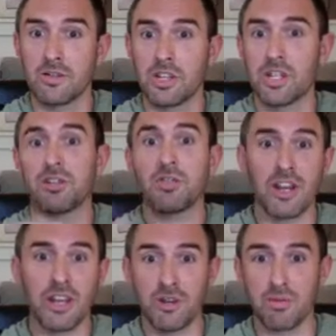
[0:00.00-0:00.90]

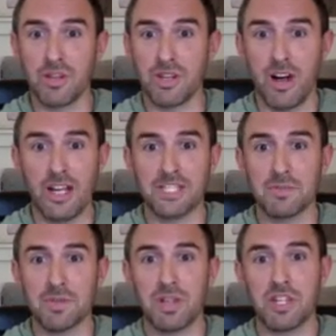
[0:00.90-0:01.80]
curating a really
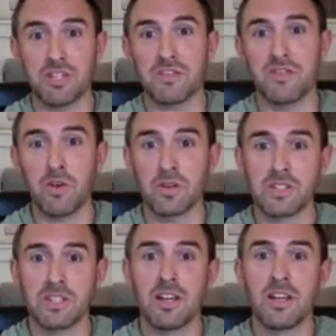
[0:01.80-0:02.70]
awesome collection of
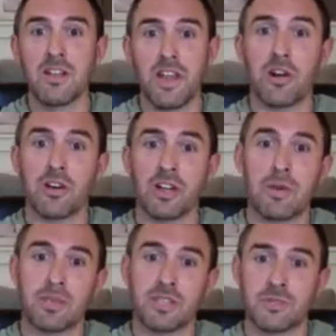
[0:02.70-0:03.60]
folks that are going to be
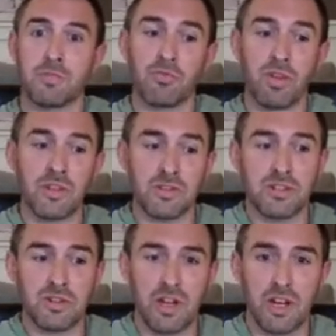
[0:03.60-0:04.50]
able to bring their
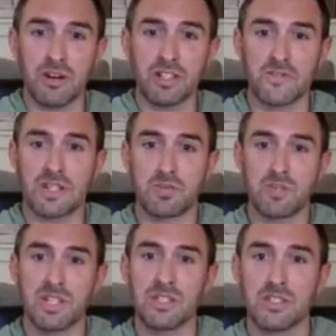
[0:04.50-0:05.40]
certain areas of
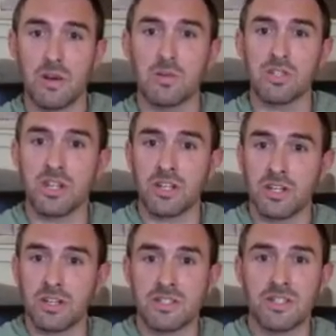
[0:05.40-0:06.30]
expertise, coaching,
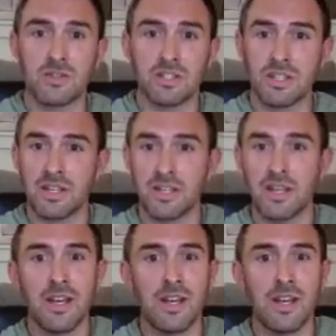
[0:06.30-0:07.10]
consulting,